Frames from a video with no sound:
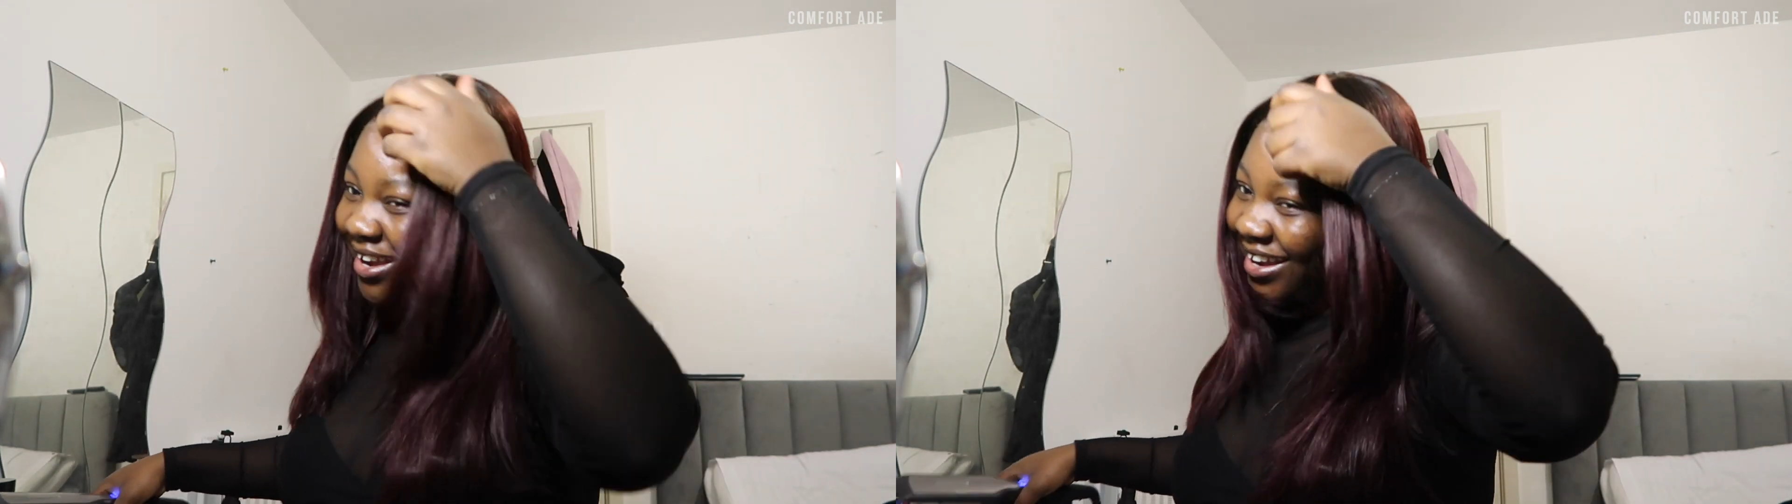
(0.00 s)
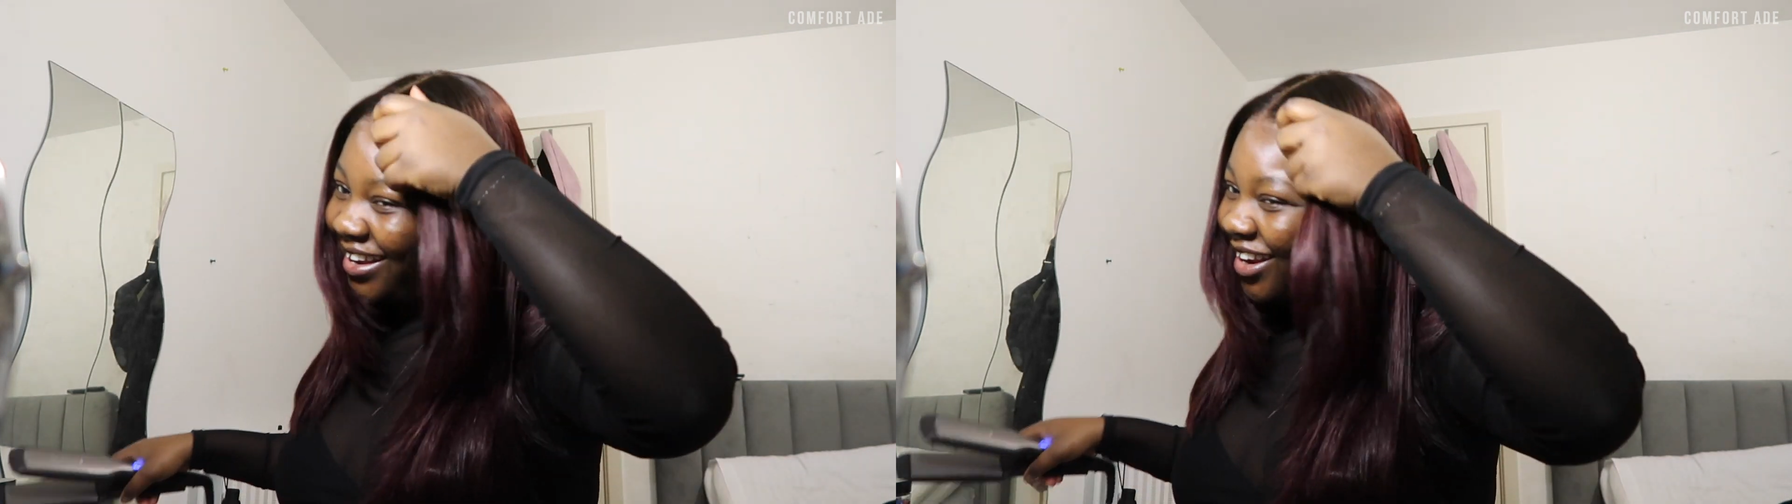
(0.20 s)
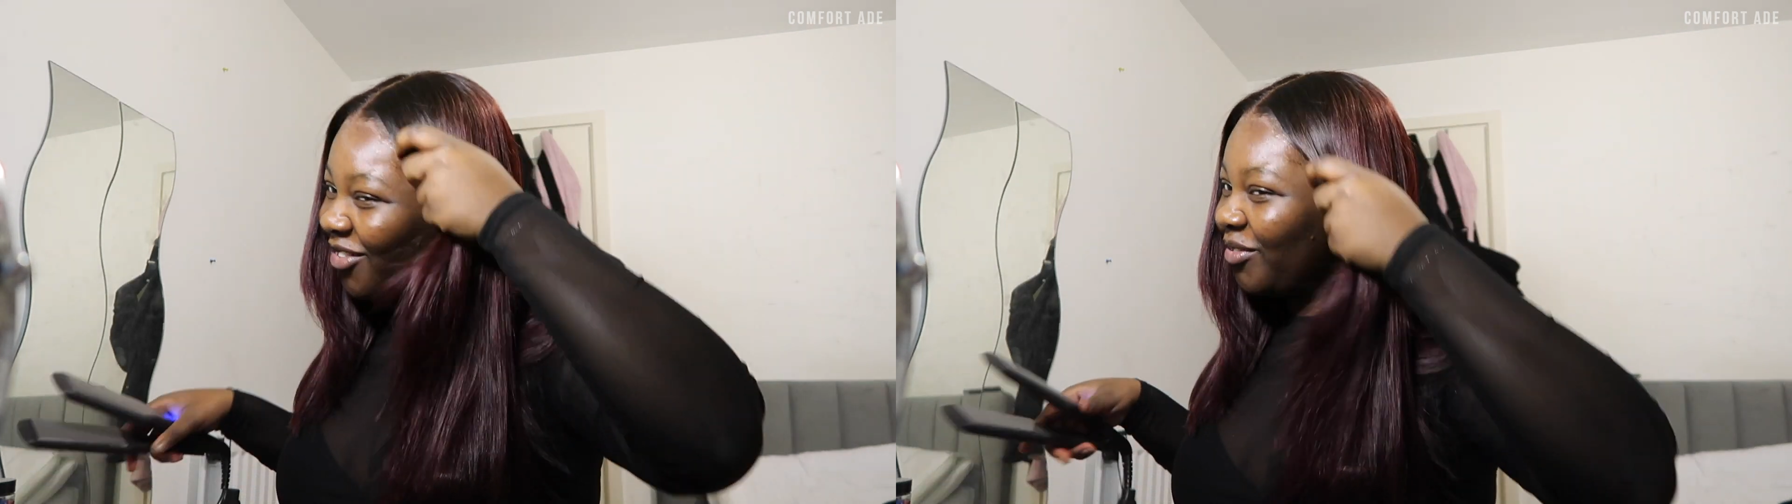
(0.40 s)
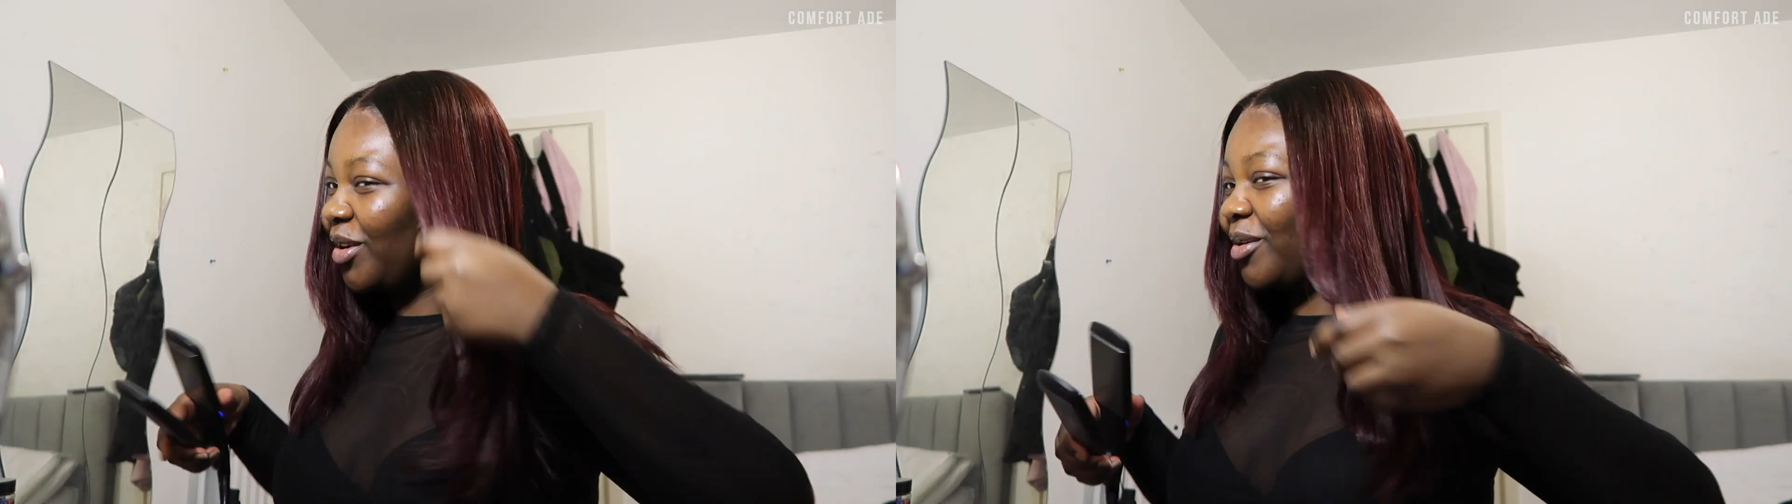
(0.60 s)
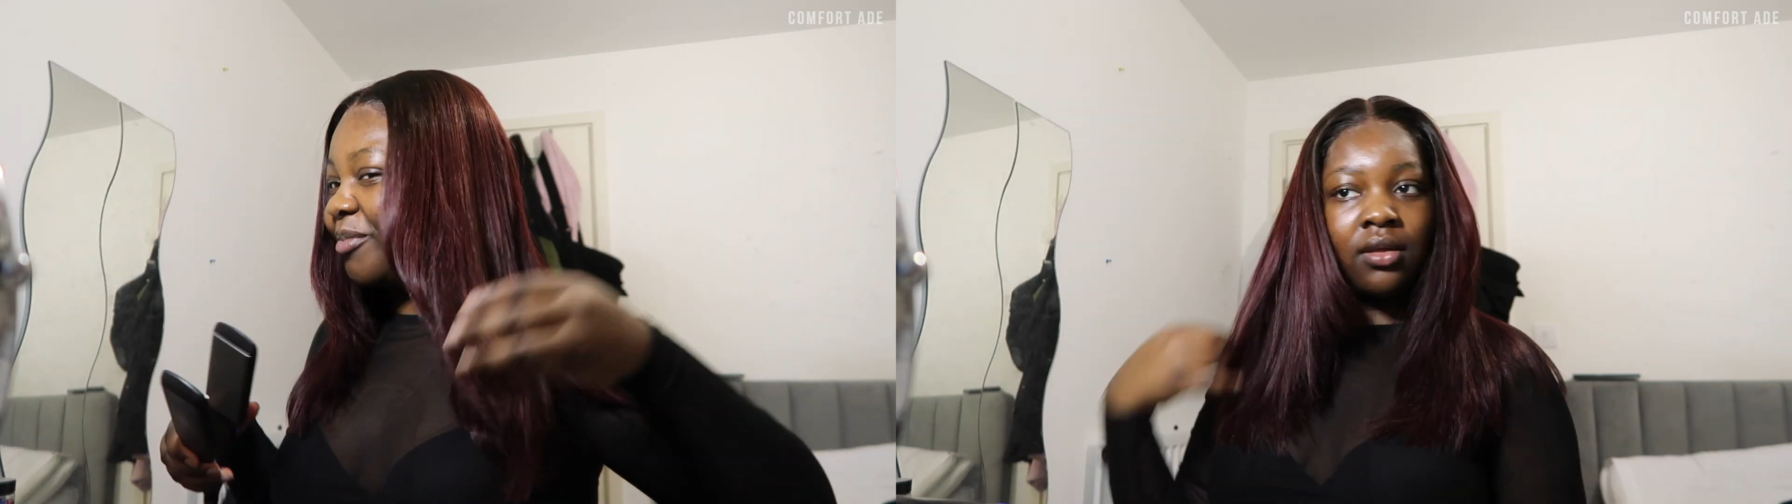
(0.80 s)
I love
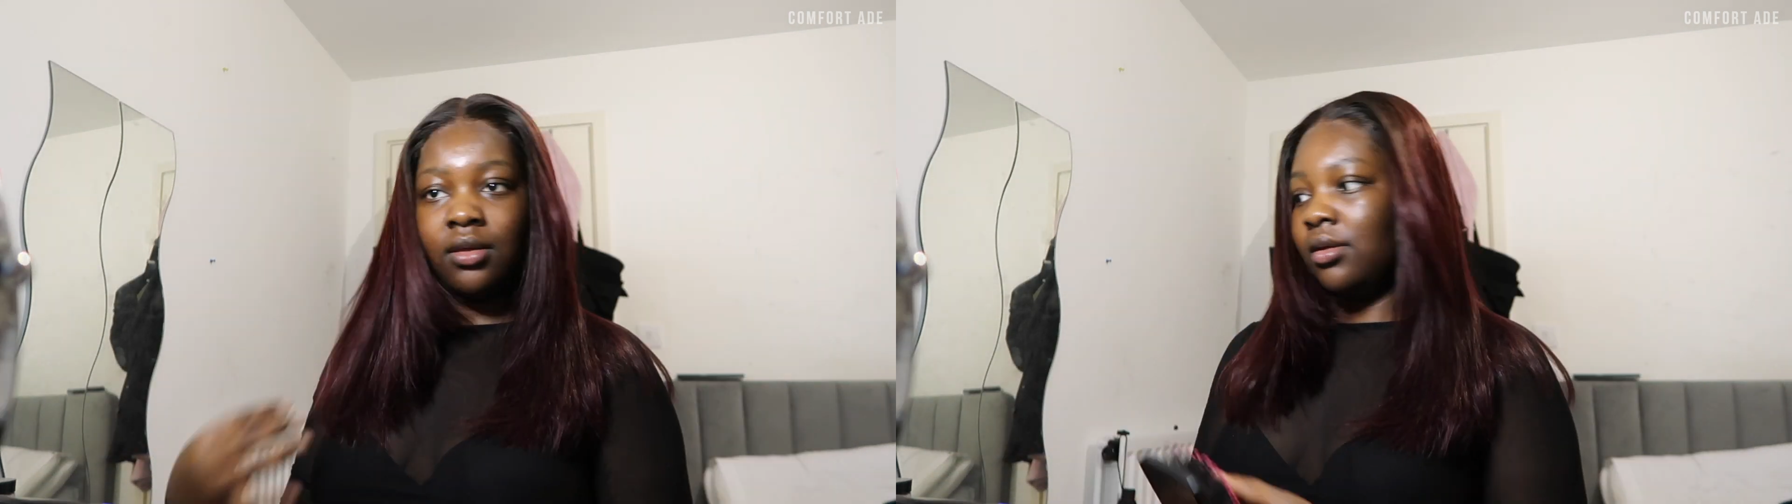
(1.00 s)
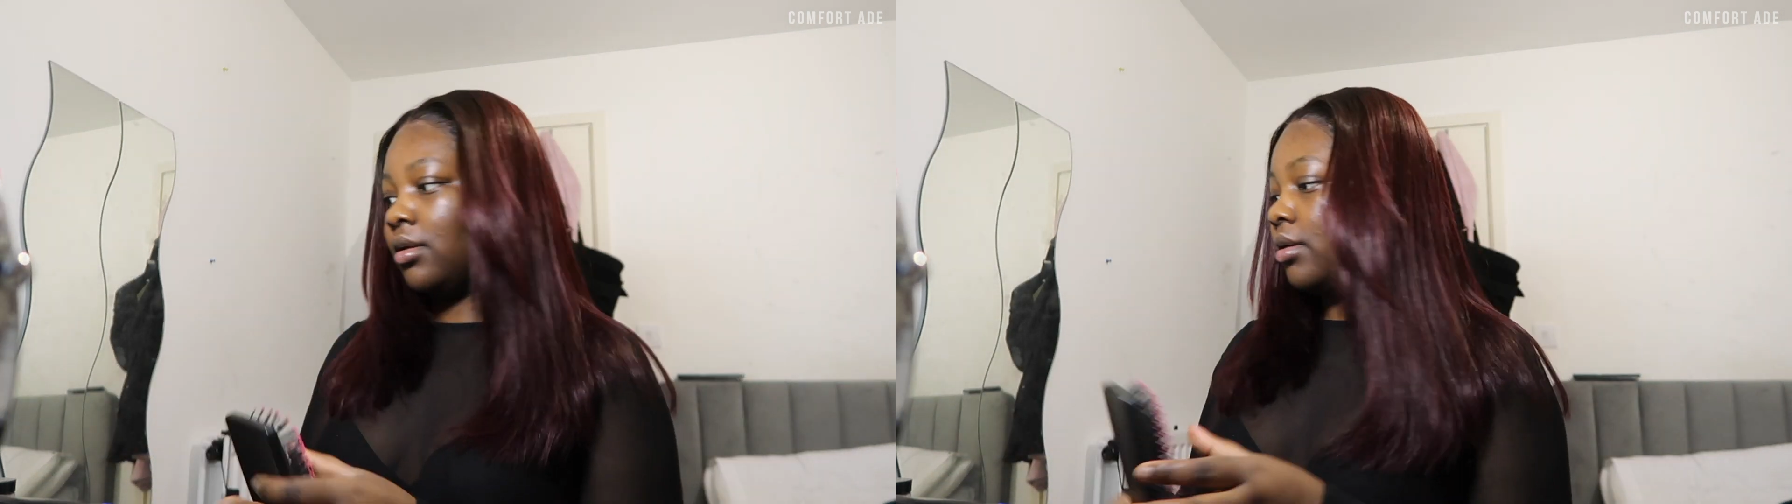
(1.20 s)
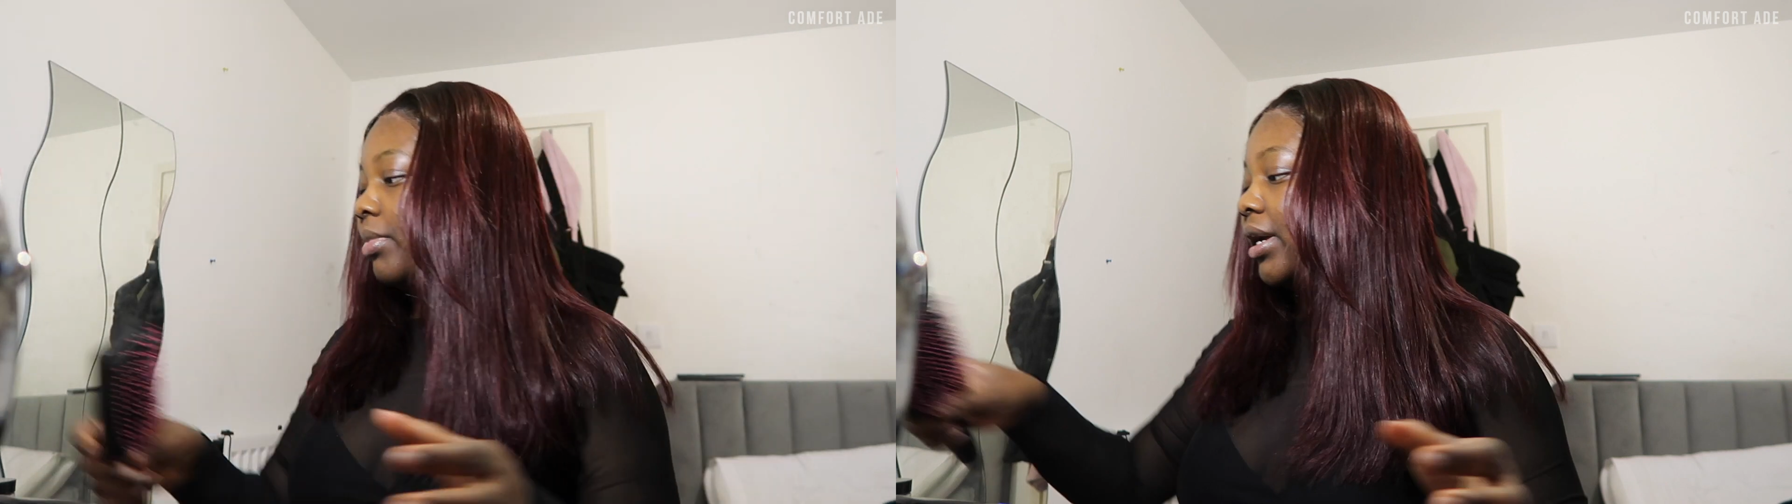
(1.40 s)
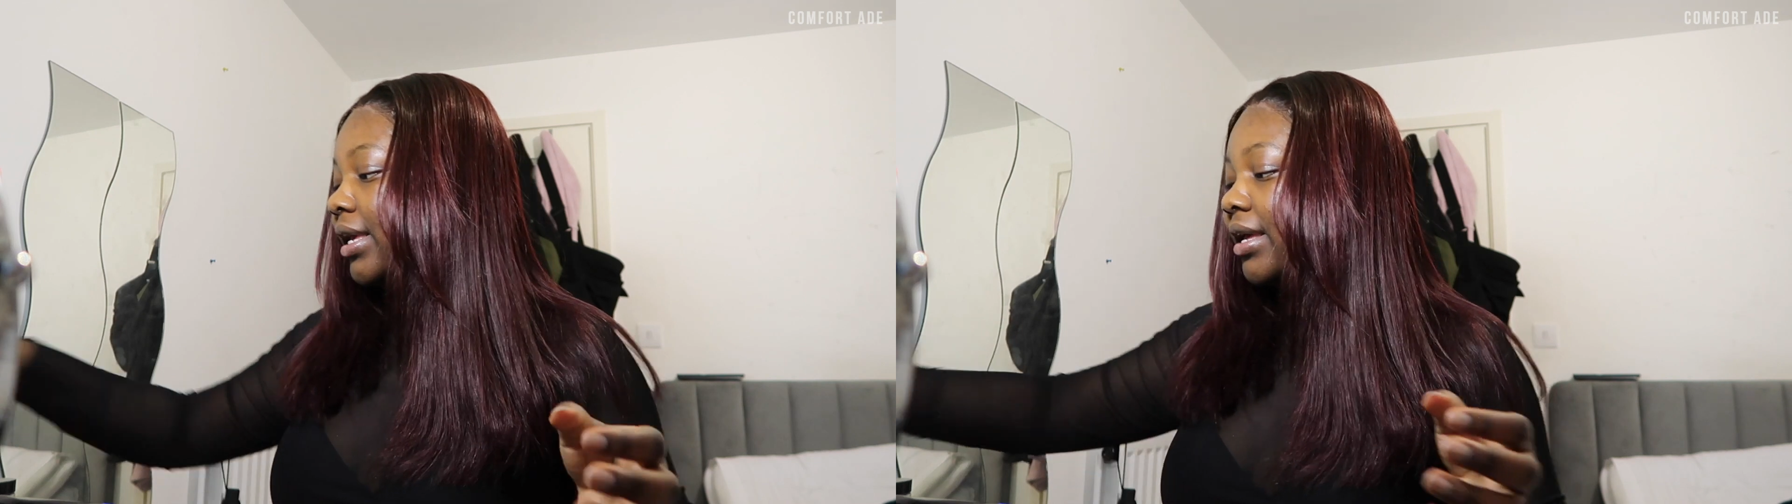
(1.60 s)
it. But